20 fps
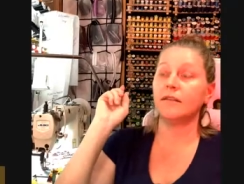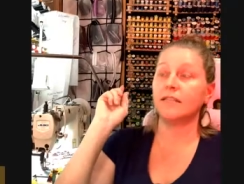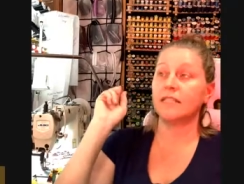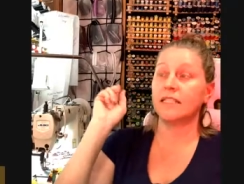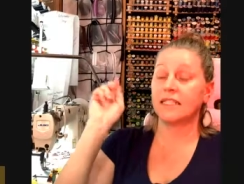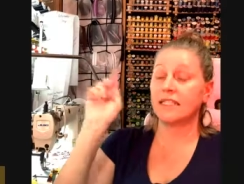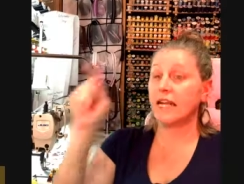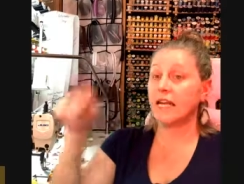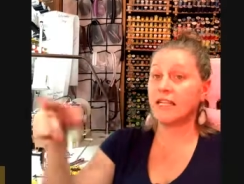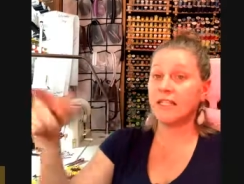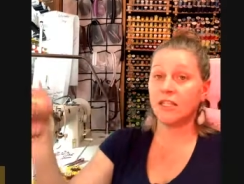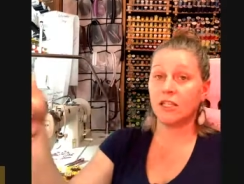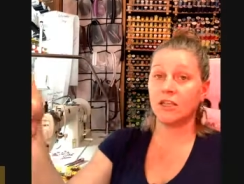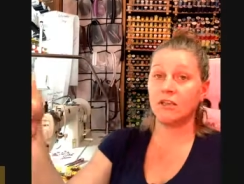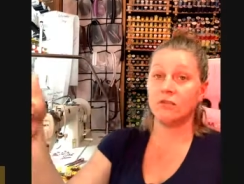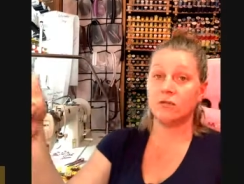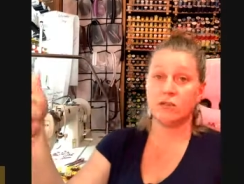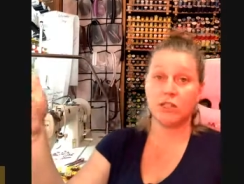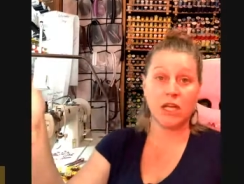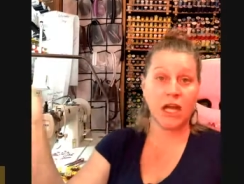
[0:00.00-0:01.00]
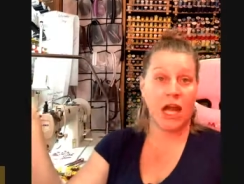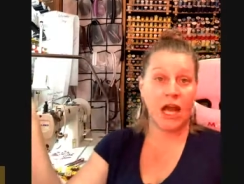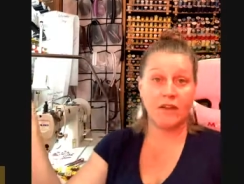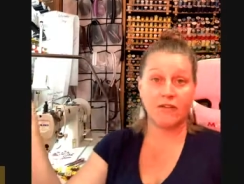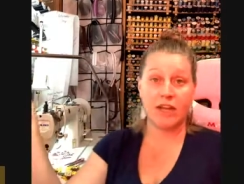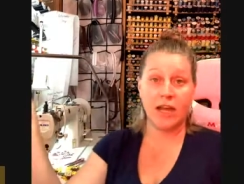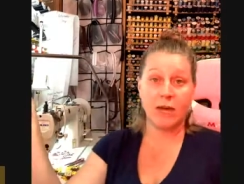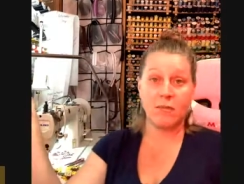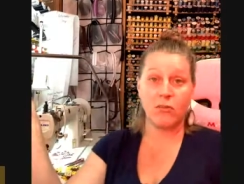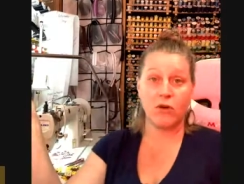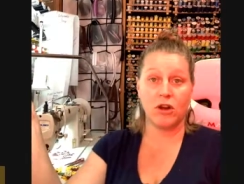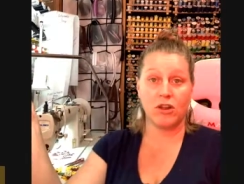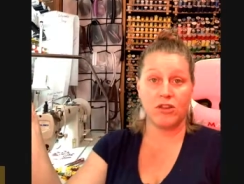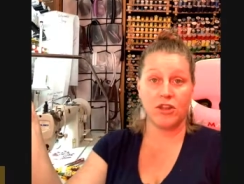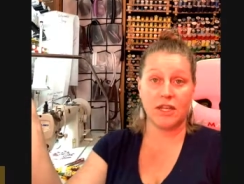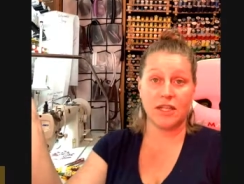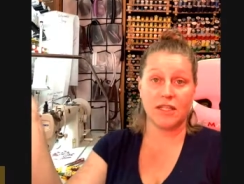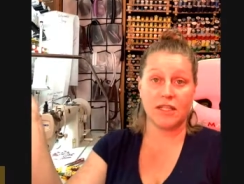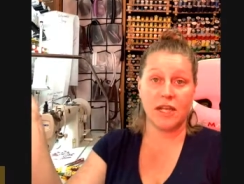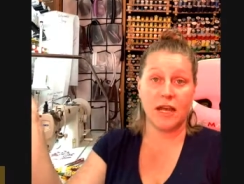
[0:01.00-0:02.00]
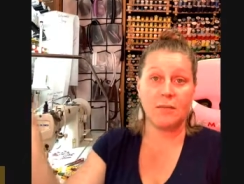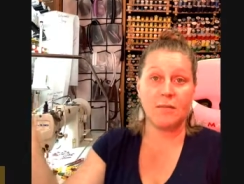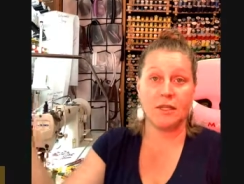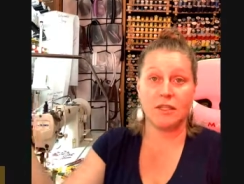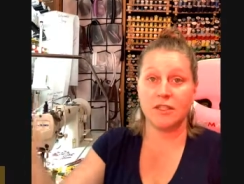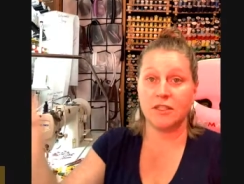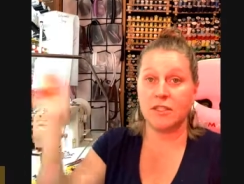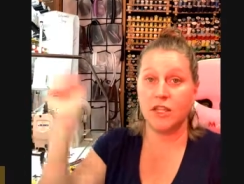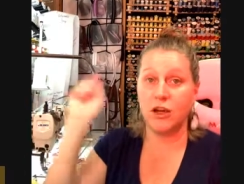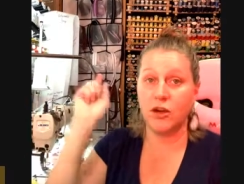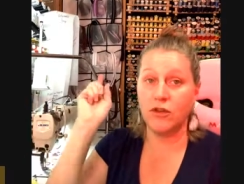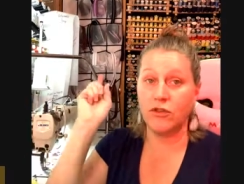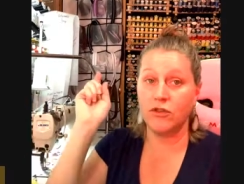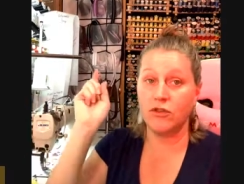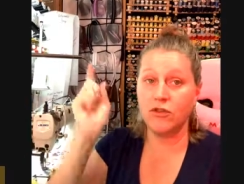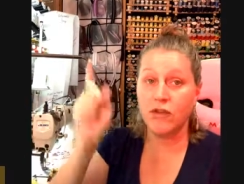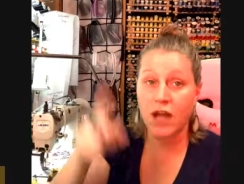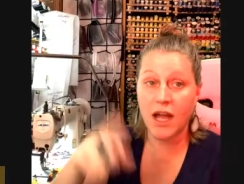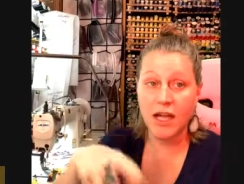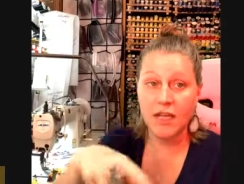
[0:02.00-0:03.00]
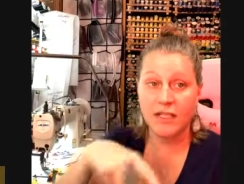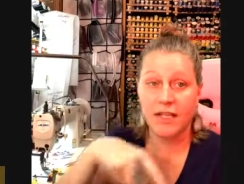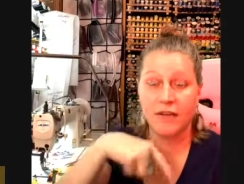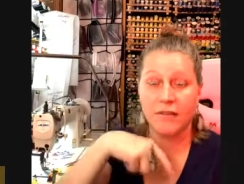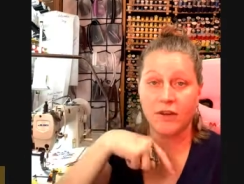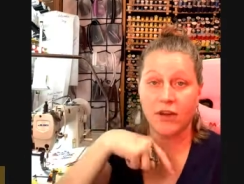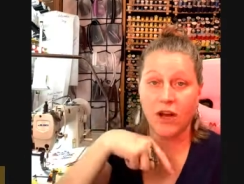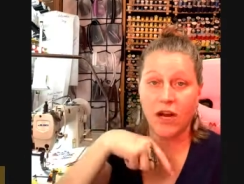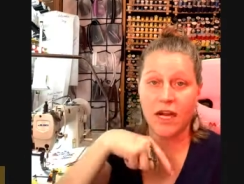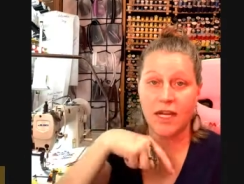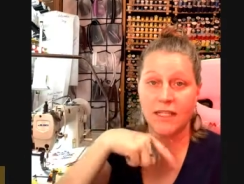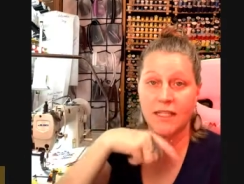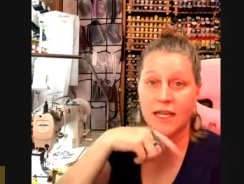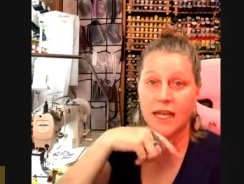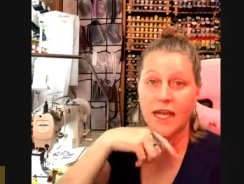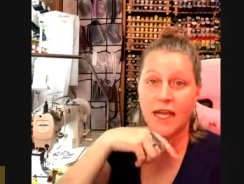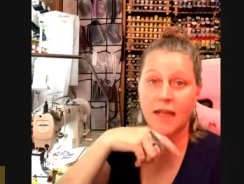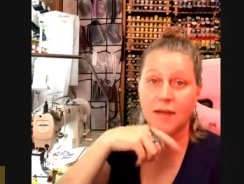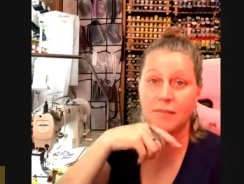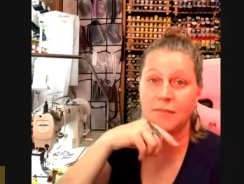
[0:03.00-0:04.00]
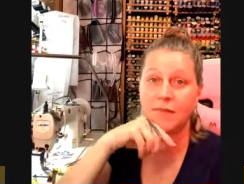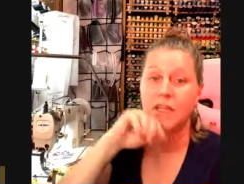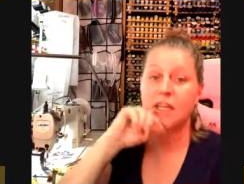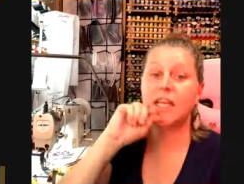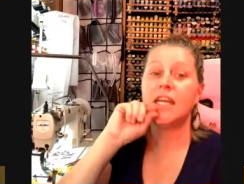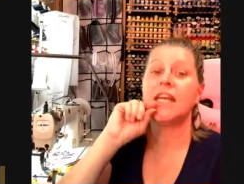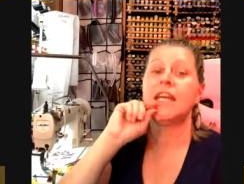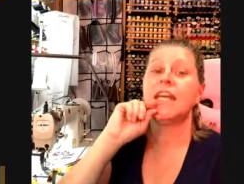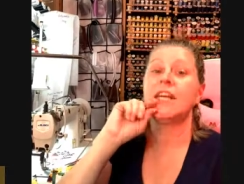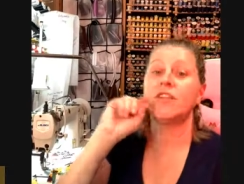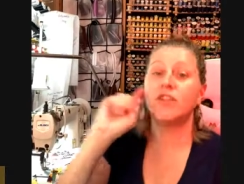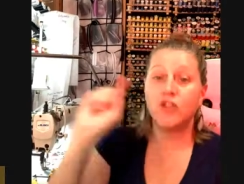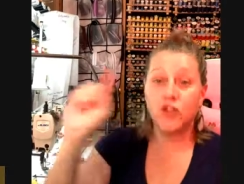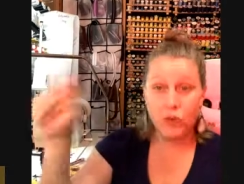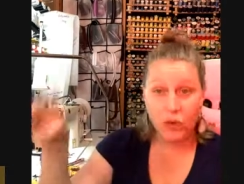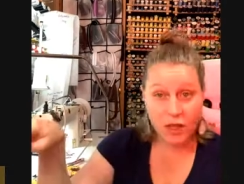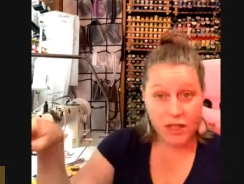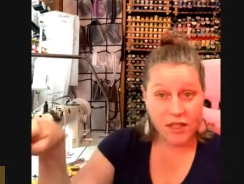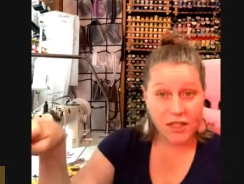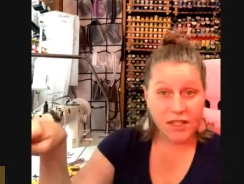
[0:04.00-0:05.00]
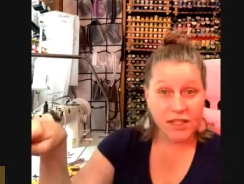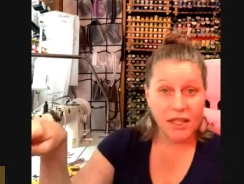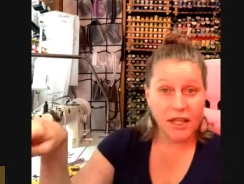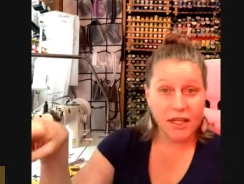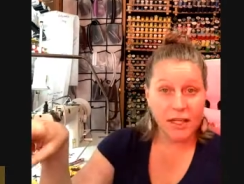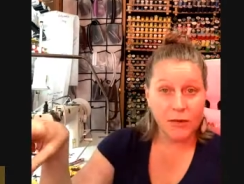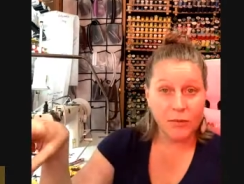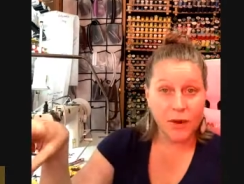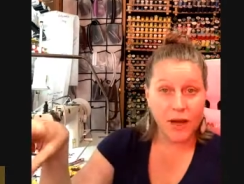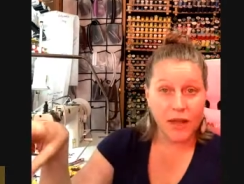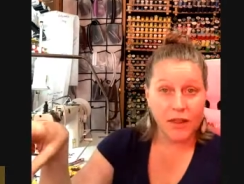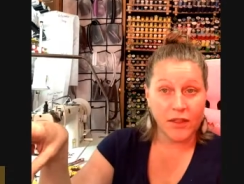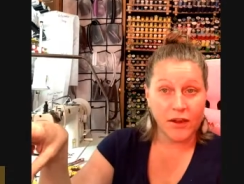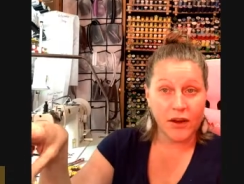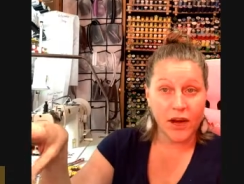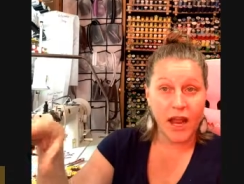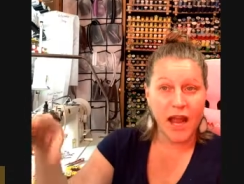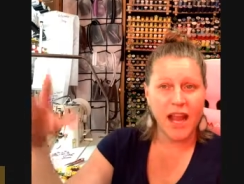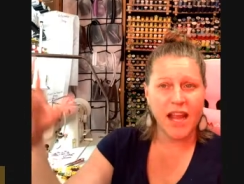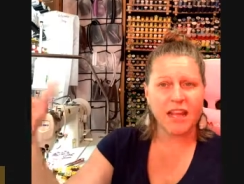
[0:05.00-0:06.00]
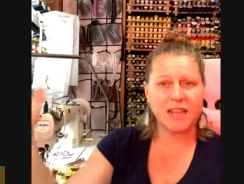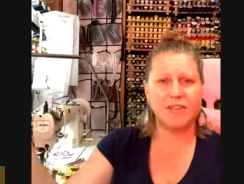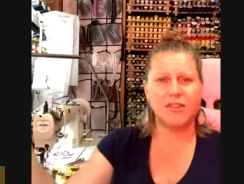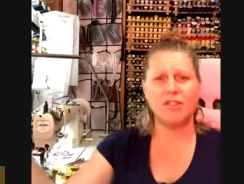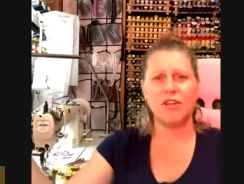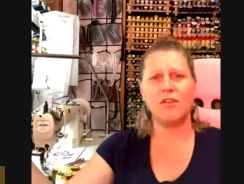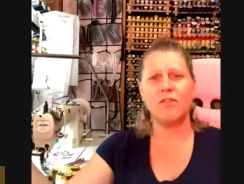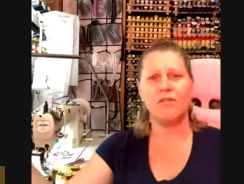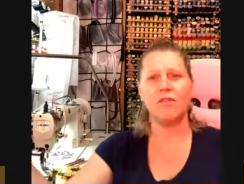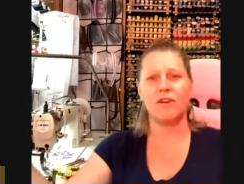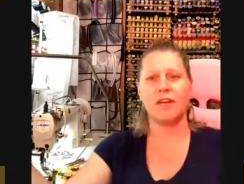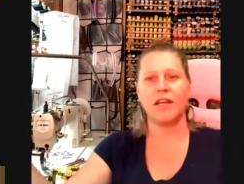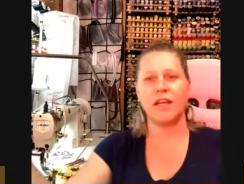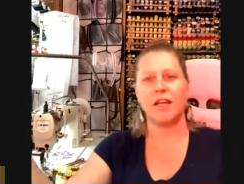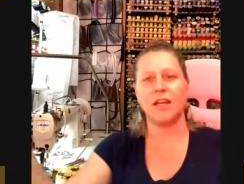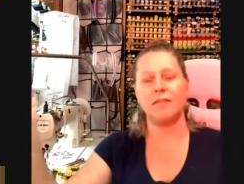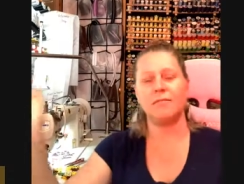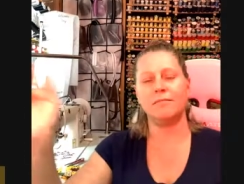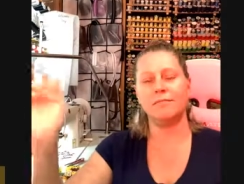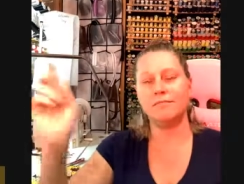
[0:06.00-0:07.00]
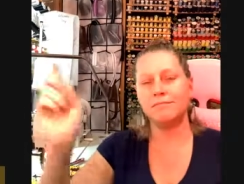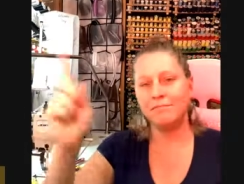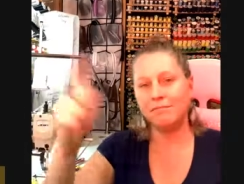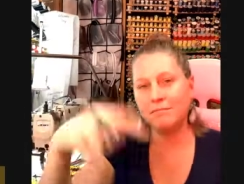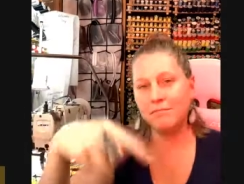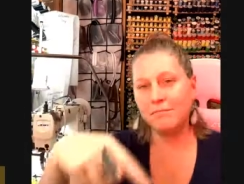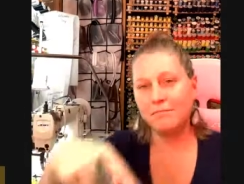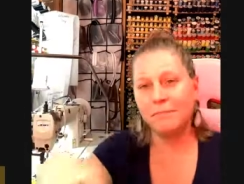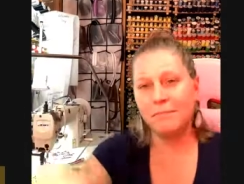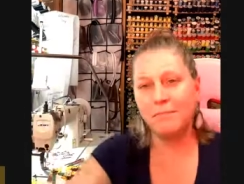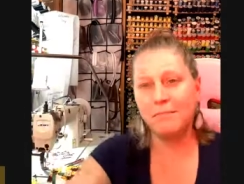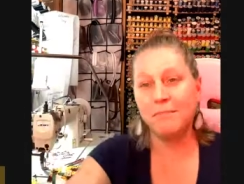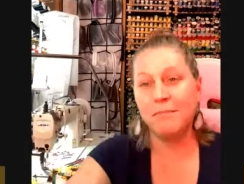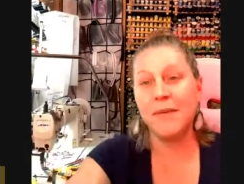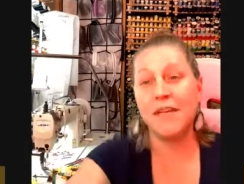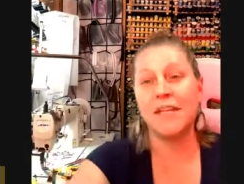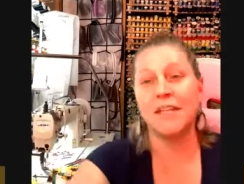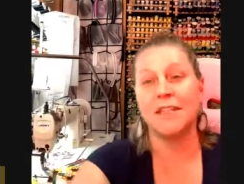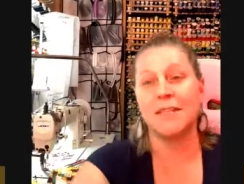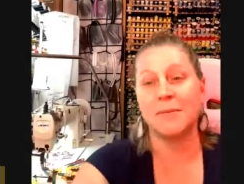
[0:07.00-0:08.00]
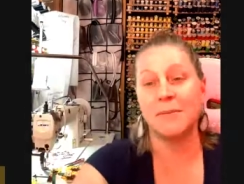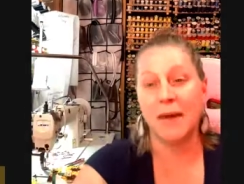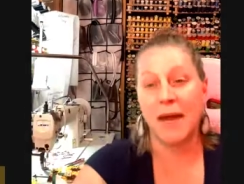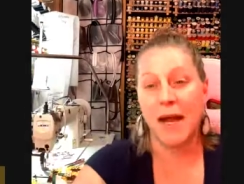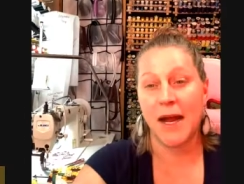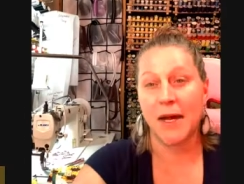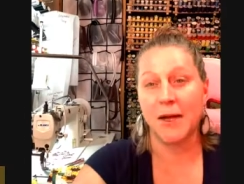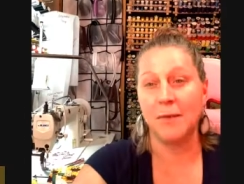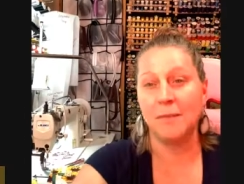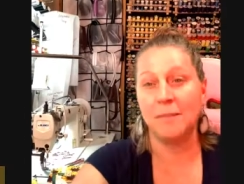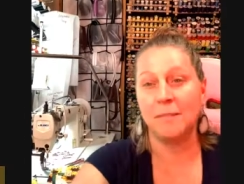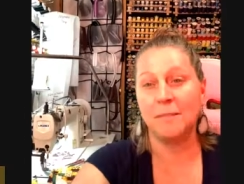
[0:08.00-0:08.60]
Stay tuned. I've got more things coming. So you guys have a great time. Enjoy the sunny weather. And don't forget, be inspired.